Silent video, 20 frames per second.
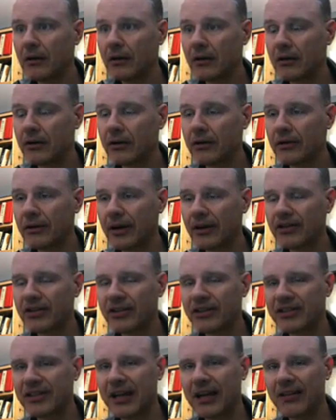Or I
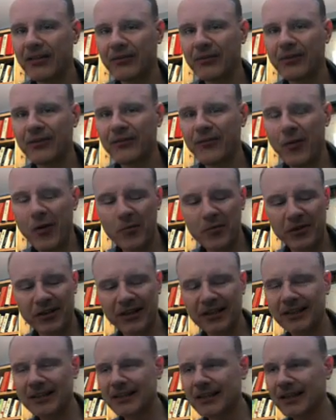should say threw the formula
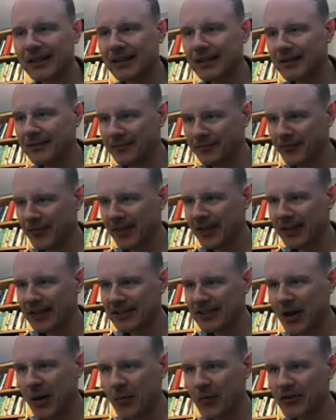into the,
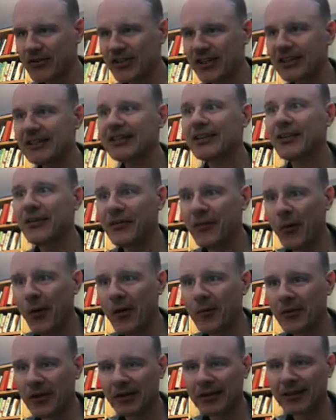these numbers into the
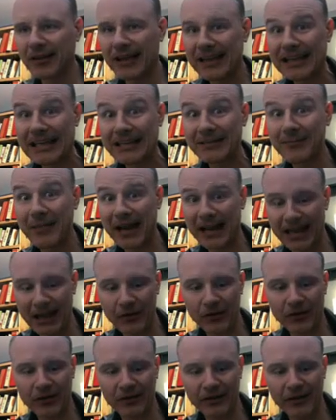formula in my
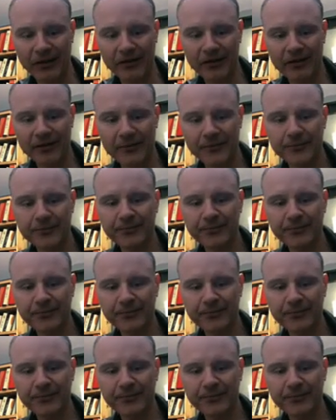calculator.